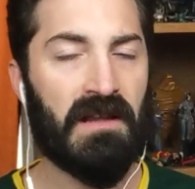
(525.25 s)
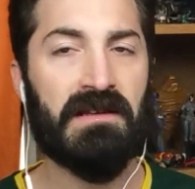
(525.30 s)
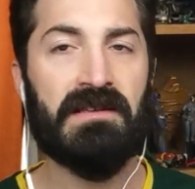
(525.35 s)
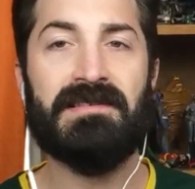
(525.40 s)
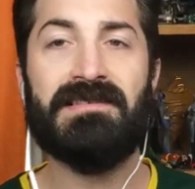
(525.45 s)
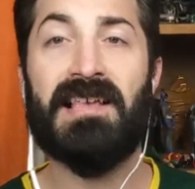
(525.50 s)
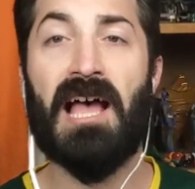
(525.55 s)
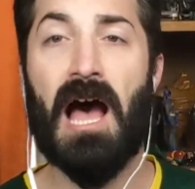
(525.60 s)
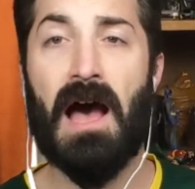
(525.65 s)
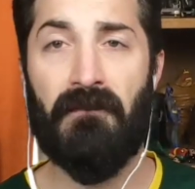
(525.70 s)

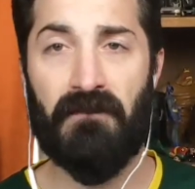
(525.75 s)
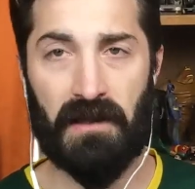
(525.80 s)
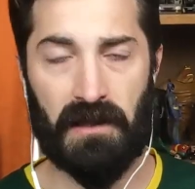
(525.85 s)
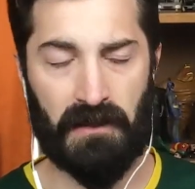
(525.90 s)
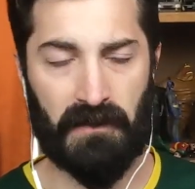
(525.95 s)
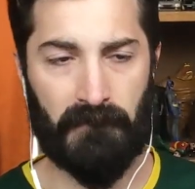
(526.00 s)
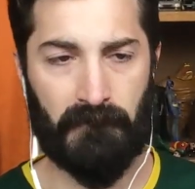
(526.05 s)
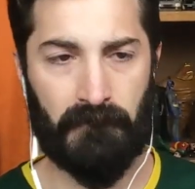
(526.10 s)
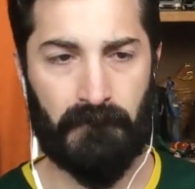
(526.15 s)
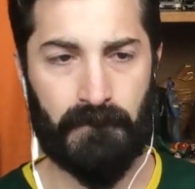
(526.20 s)

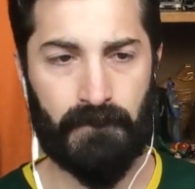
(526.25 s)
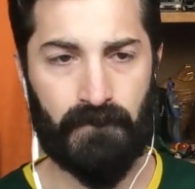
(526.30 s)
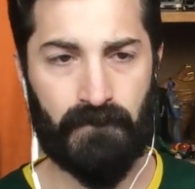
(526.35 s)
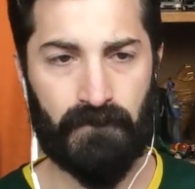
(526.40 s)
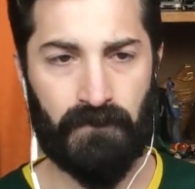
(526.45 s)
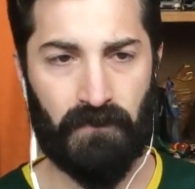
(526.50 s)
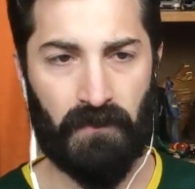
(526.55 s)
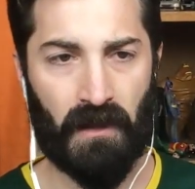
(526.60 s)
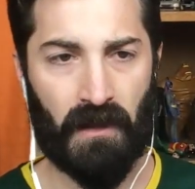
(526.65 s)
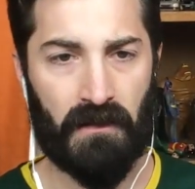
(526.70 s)
Zavi
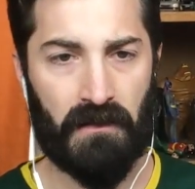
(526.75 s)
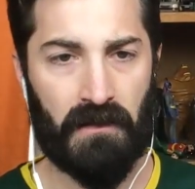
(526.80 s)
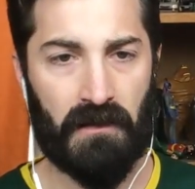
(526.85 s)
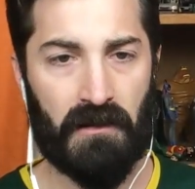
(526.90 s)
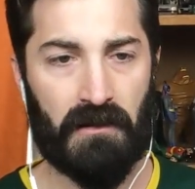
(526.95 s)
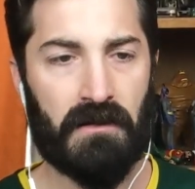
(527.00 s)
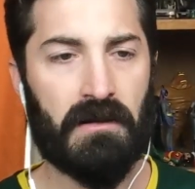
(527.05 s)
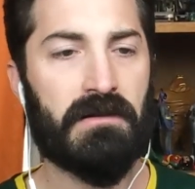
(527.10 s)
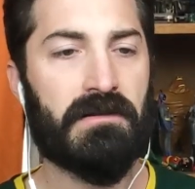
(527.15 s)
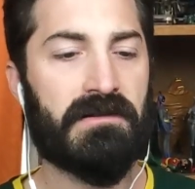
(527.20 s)

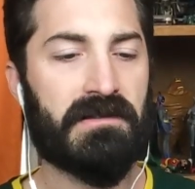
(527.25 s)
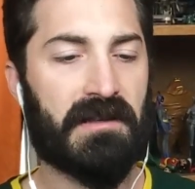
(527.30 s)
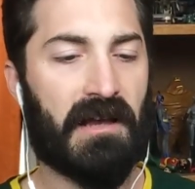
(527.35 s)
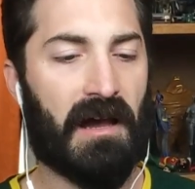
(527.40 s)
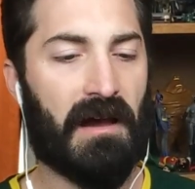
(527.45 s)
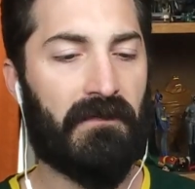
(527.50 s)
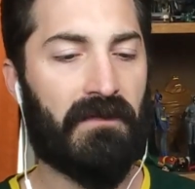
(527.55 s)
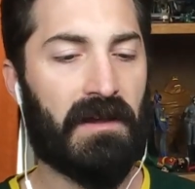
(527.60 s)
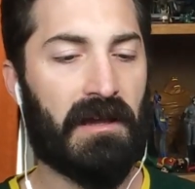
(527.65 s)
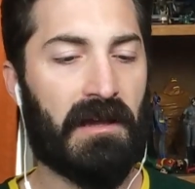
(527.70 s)

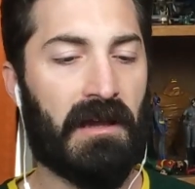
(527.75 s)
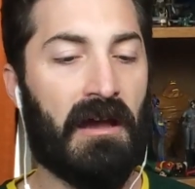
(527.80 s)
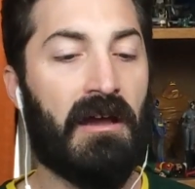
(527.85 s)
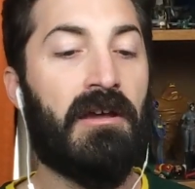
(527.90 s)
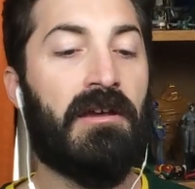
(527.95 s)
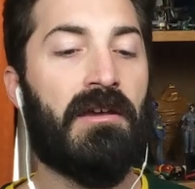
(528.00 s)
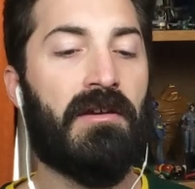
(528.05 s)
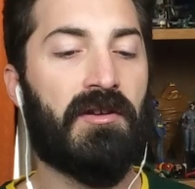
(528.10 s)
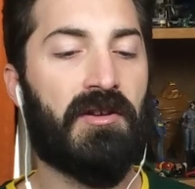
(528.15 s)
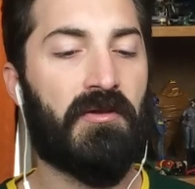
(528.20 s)

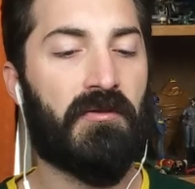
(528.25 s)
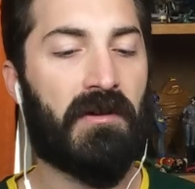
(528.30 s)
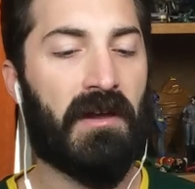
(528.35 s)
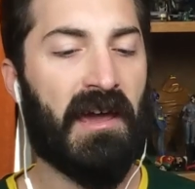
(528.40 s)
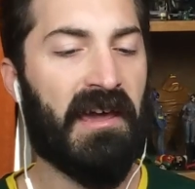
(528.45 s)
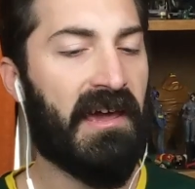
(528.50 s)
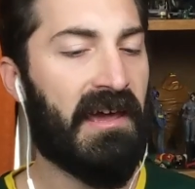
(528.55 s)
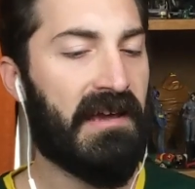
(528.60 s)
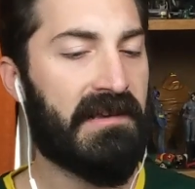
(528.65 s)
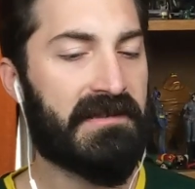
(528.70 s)

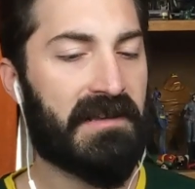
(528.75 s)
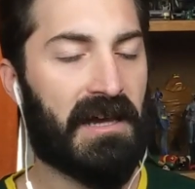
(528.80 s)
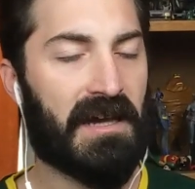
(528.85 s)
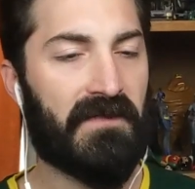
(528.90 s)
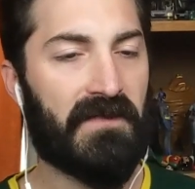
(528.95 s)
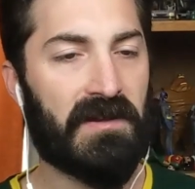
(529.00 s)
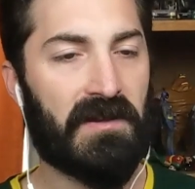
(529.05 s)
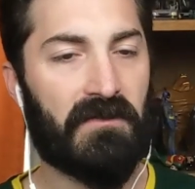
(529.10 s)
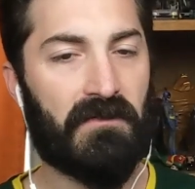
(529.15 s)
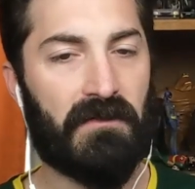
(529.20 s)
UK,
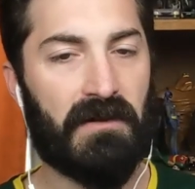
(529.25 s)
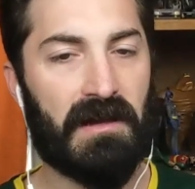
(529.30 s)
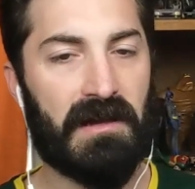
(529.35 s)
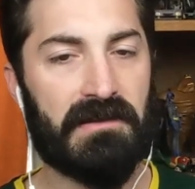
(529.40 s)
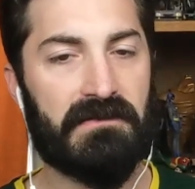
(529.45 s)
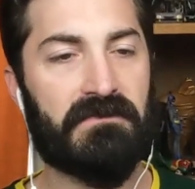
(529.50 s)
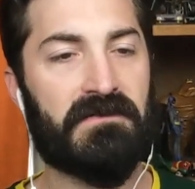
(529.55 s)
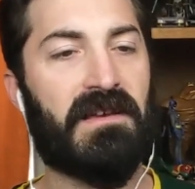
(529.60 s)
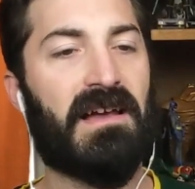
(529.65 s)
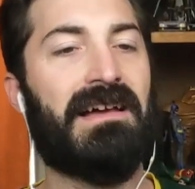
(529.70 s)
Zavi
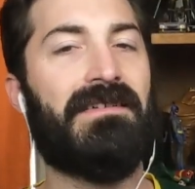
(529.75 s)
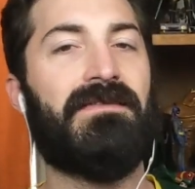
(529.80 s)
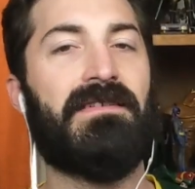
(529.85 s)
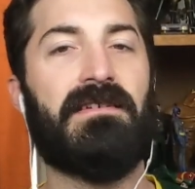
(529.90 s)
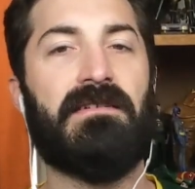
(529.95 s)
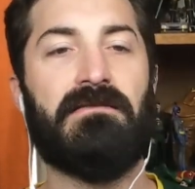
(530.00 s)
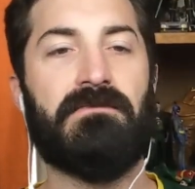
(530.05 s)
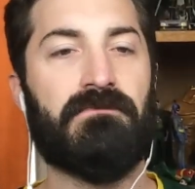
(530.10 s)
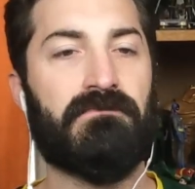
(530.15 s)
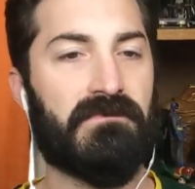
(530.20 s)
US,
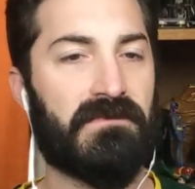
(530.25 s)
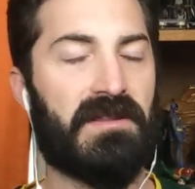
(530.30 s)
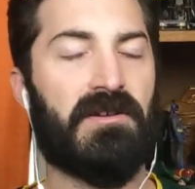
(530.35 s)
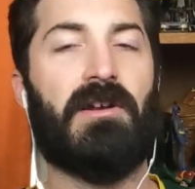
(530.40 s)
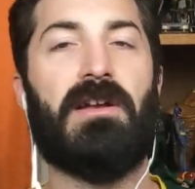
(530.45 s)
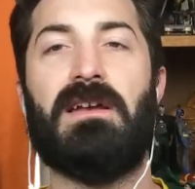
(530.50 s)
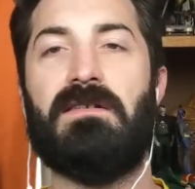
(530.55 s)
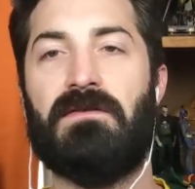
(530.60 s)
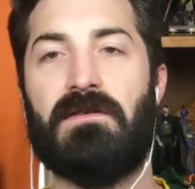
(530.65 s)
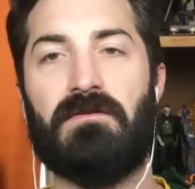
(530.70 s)
Zavi,
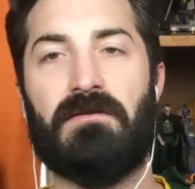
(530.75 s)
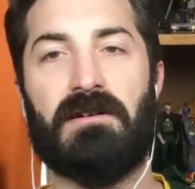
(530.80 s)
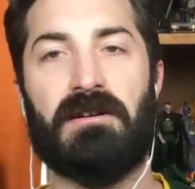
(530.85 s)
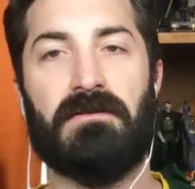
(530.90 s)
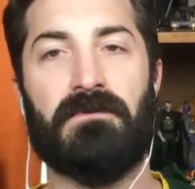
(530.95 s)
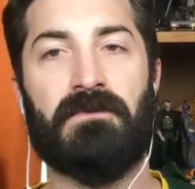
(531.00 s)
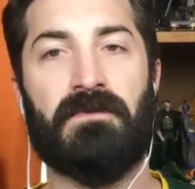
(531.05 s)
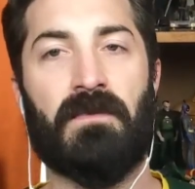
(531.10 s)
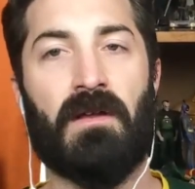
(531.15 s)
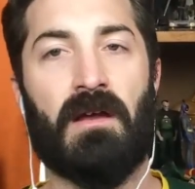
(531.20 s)
they're everywhere.